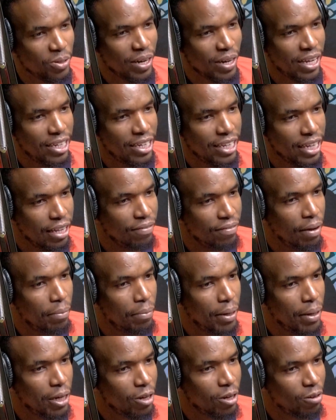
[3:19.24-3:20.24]
so ideally if I'm
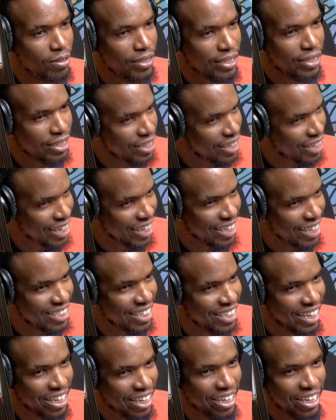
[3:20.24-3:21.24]
a content
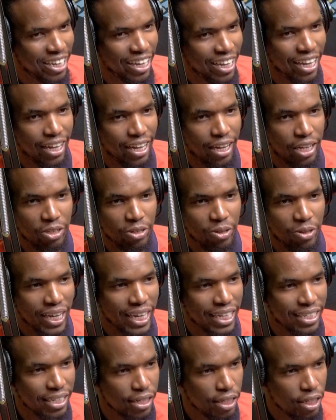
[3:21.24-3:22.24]
creator, uh, you know, I
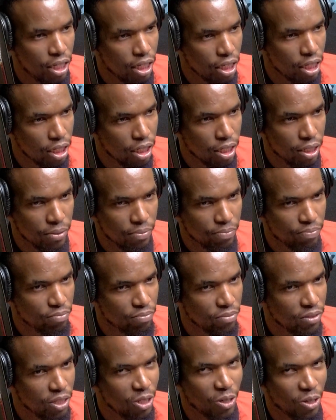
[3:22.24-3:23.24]
get a deal,
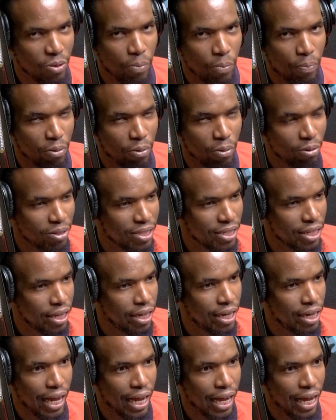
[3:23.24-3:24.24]
yes. you know, post
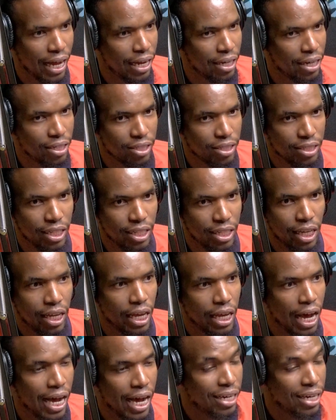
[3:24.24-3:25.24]
and earn
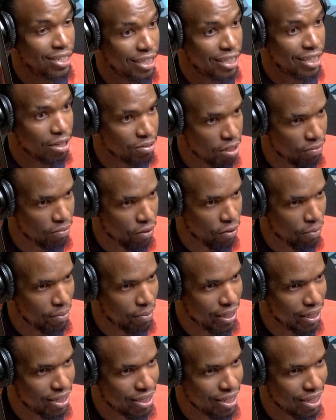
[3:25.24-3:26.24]
say 100,000 from
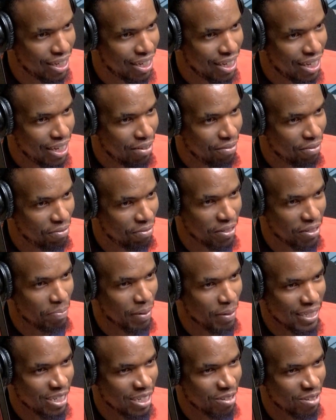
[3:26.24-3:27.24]
it. Correct.
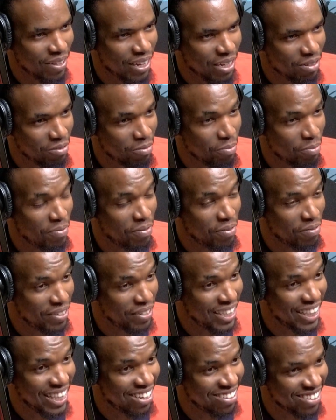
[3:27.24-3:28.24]
15% of that would be
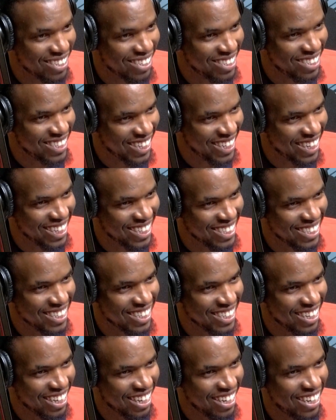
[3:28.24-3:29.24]
15,000 shillings. It's
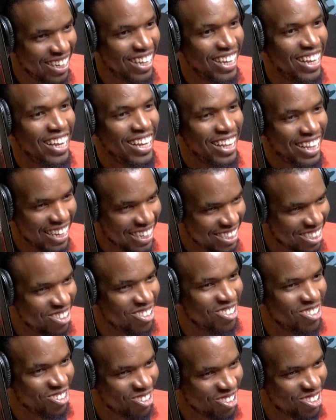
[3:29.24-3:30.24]
going to the government. And that
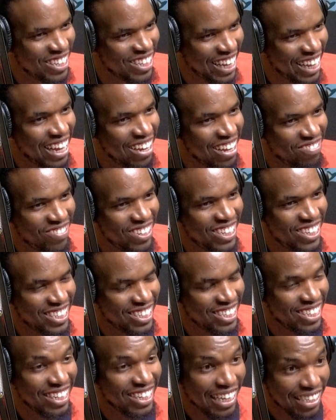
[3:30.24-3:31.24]
should go to the government
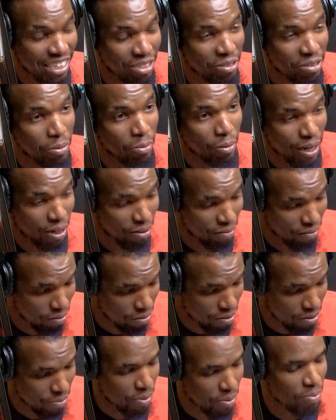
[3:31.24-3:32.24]
and that's actually one of
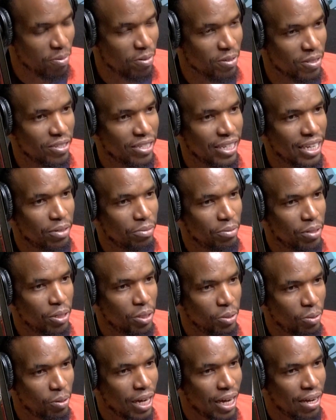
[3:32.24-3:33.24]
those proposals that we
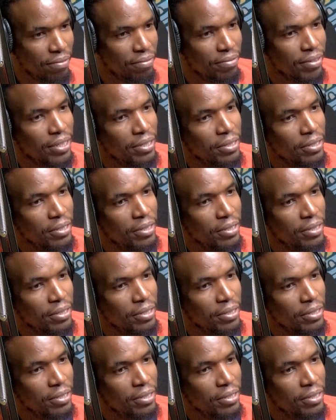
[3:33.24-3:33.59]
do have.